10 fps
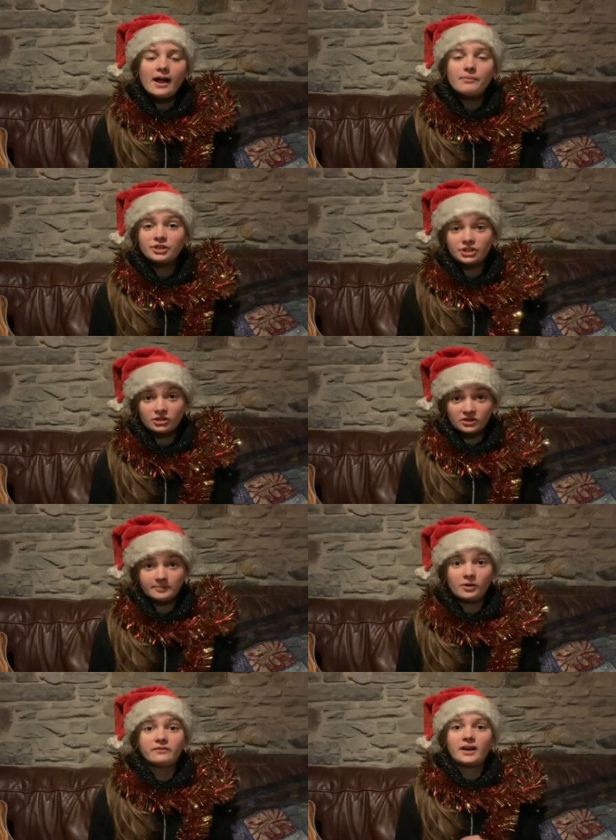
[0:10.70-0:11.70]
which is on
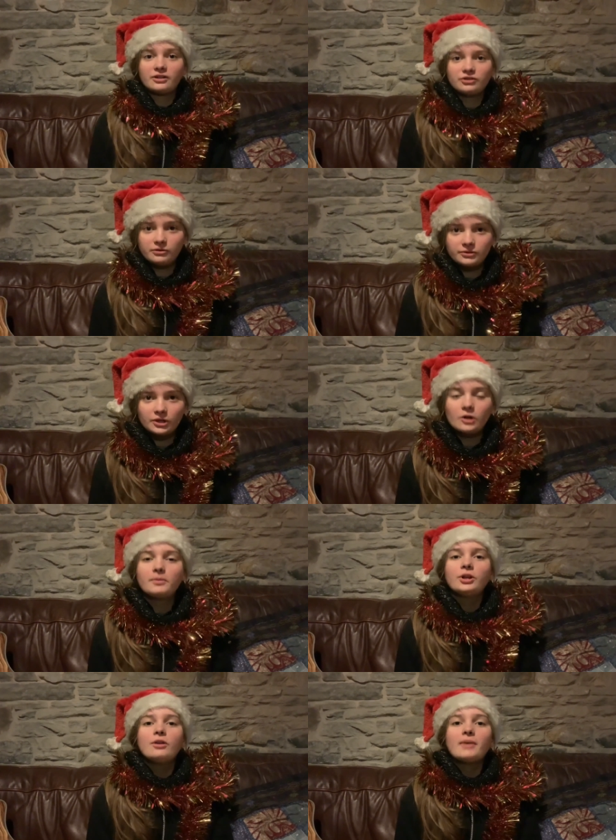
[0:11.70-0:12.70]
Spotify and YouTube,
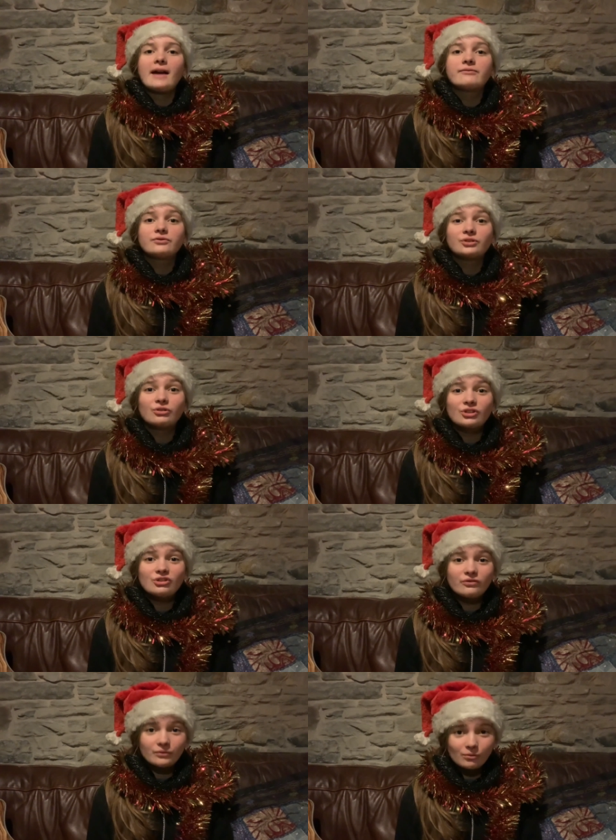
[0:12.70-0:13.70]
but I've done
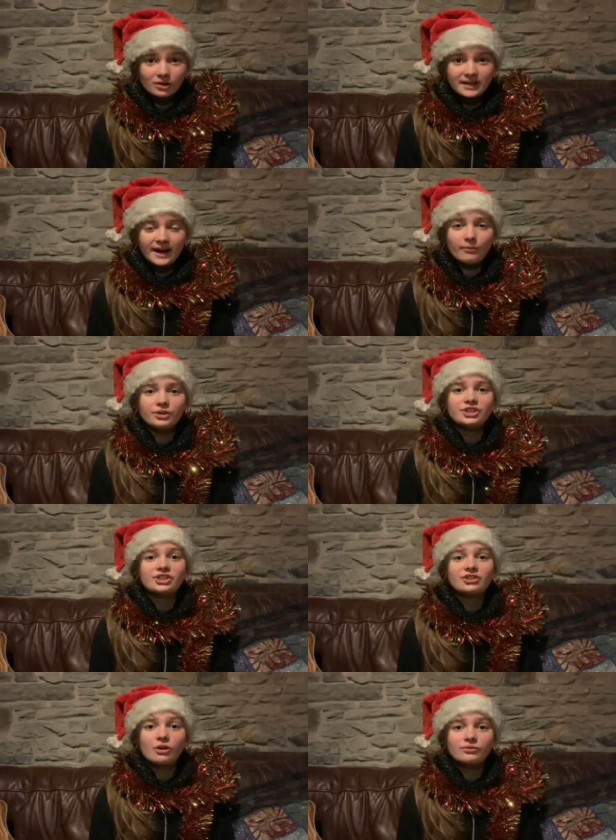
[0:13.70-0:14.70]
another one now which
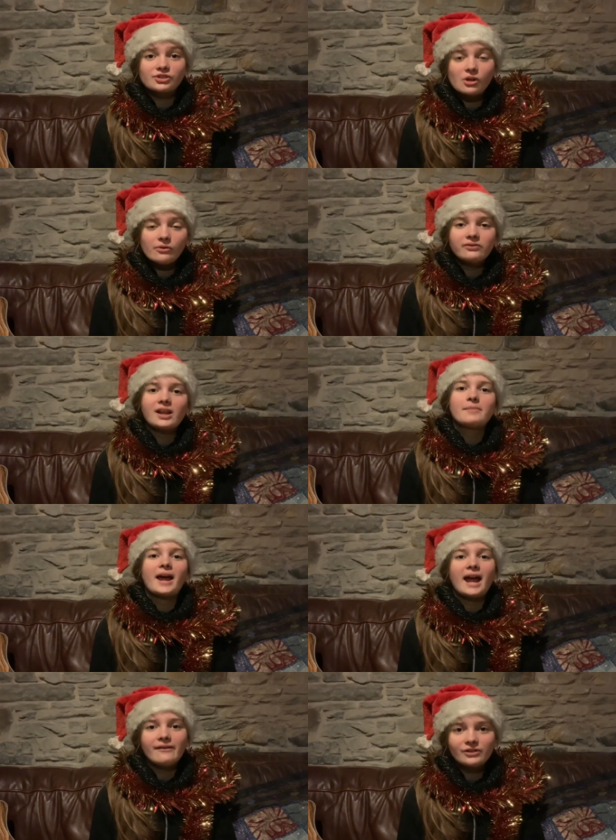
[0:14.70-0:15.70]
is called Snowflake, but
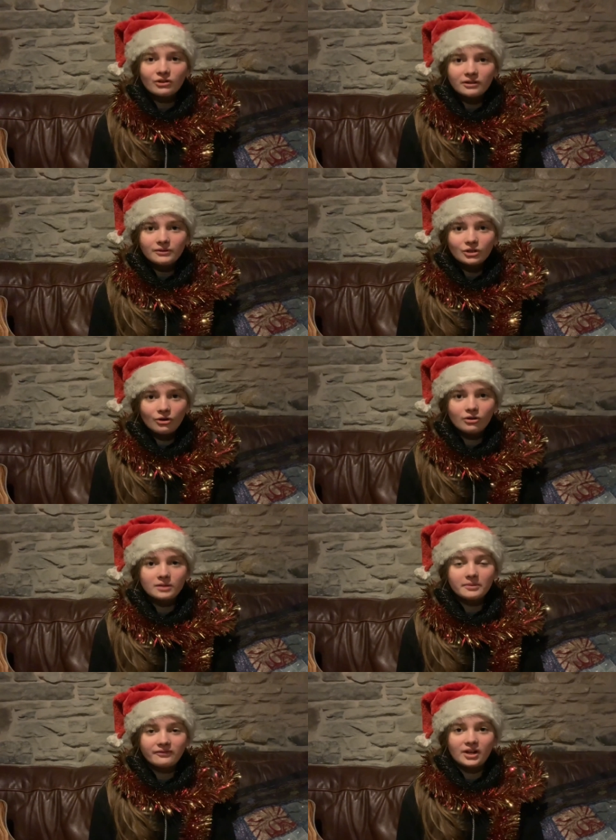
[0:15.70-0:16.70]
I haven't got it
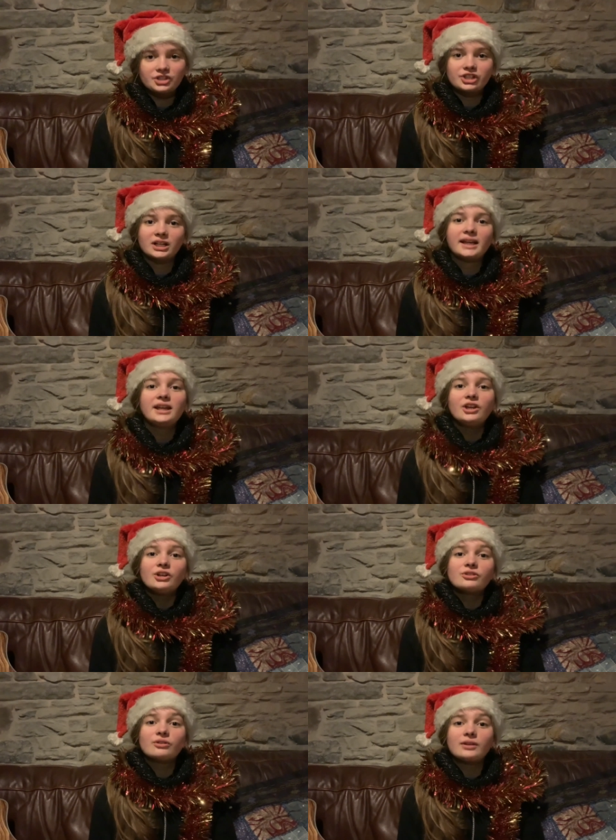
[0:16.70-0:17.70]
recorded professionally,
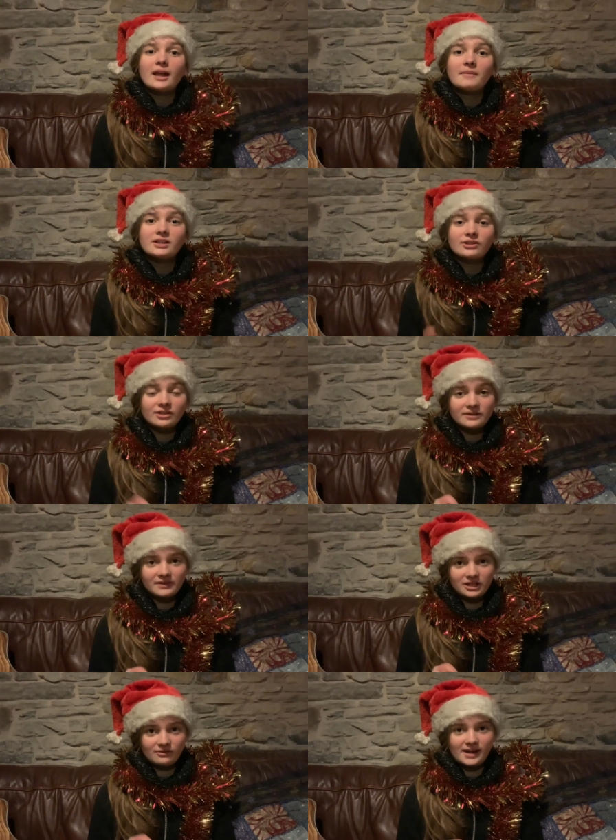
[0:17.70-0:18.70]
so it's on this
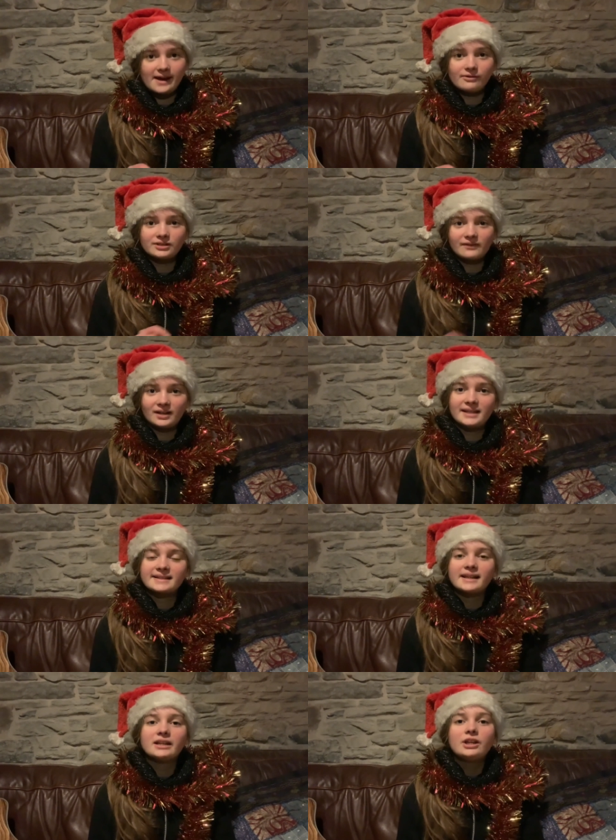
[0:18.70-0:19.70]
video now to have a
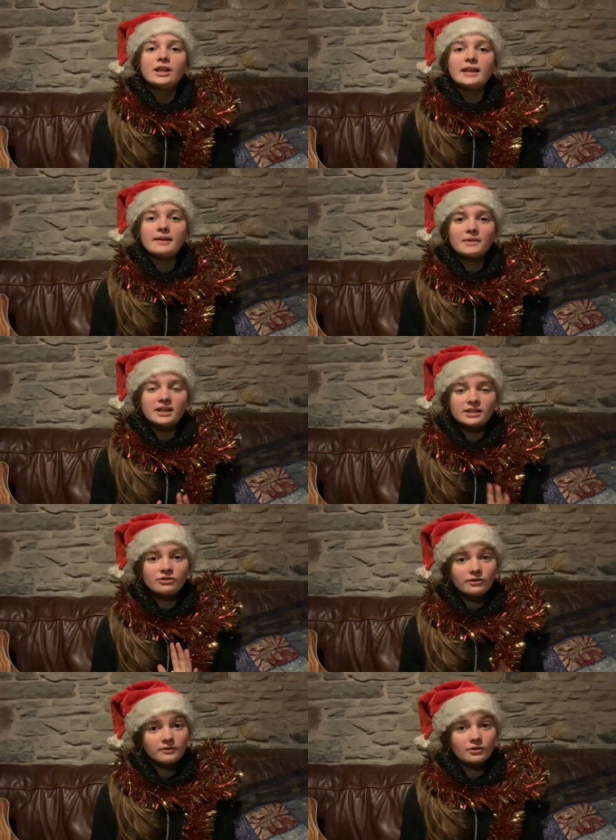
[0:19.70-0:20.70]
listen. I mean, it's
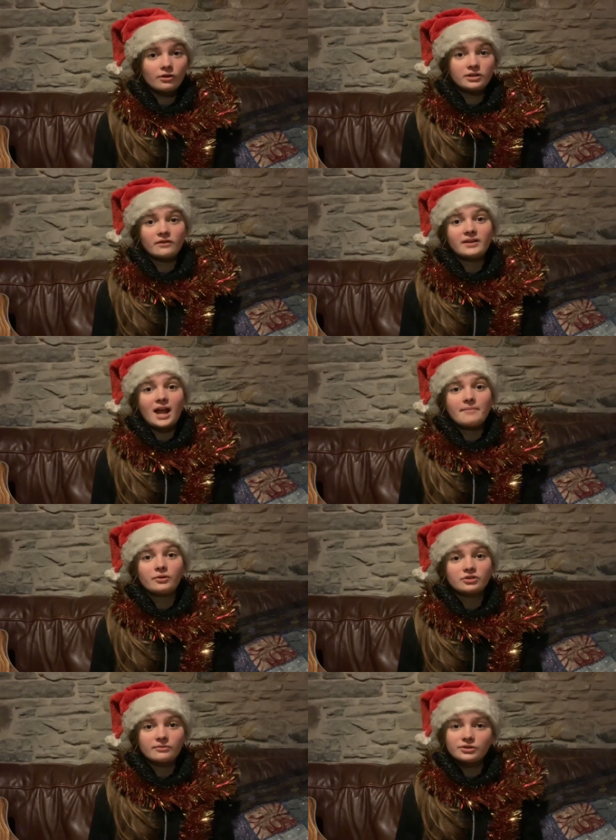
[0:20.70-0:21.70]
only recorded off an
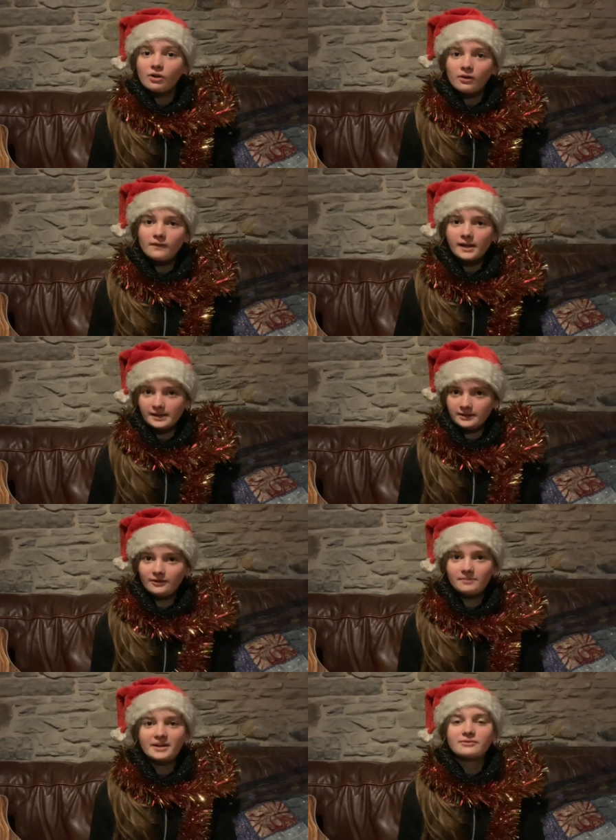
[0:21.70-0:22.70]
iPod, so it's not like, you
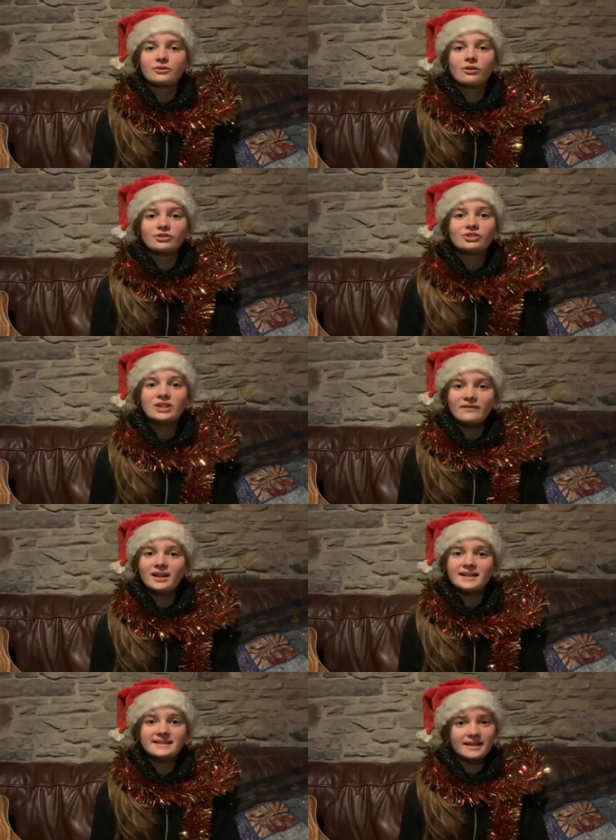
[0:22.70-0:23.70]
know, the best recorder, so just have a
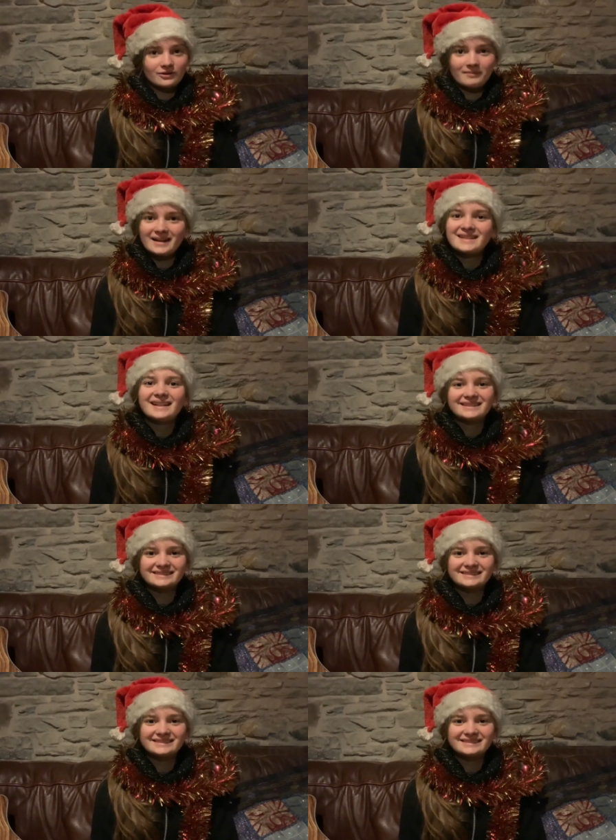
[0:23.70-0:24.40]
listen and I'll come back to you.